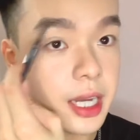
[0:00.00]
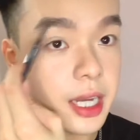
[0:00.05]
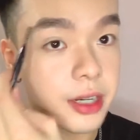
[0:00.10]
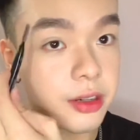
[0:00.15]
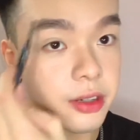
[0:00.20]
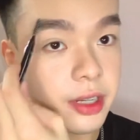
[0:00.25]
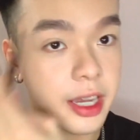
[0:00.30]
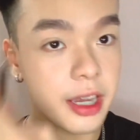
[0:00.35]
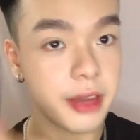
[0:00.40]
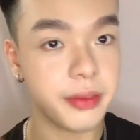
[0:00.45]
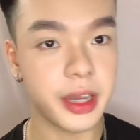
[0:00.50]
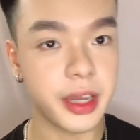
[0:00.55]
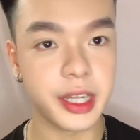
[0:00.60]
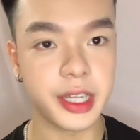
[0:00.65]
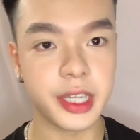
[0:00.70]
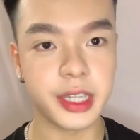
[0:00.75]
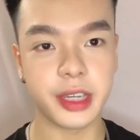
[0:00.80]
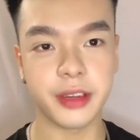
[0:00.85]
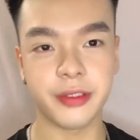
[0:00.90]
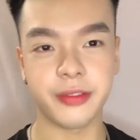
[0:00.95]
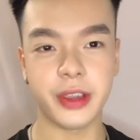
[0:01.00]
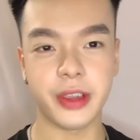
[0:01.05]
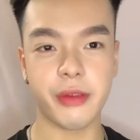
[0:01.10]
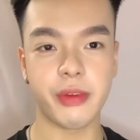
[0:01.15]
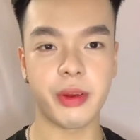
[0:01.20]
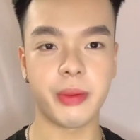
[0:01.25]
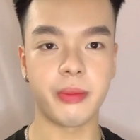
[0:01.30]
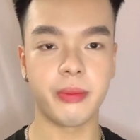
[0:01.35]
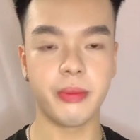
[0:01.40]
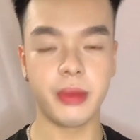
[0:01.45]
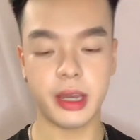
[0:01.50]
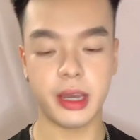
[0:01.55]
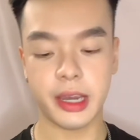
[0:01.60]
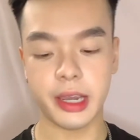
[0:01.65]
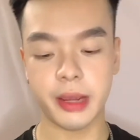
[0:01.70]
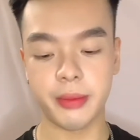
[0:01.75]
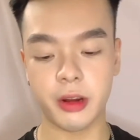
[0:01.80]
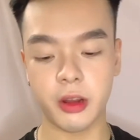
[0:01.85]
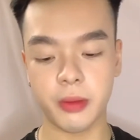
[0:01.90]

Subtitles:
don't have any like favorite eyebrow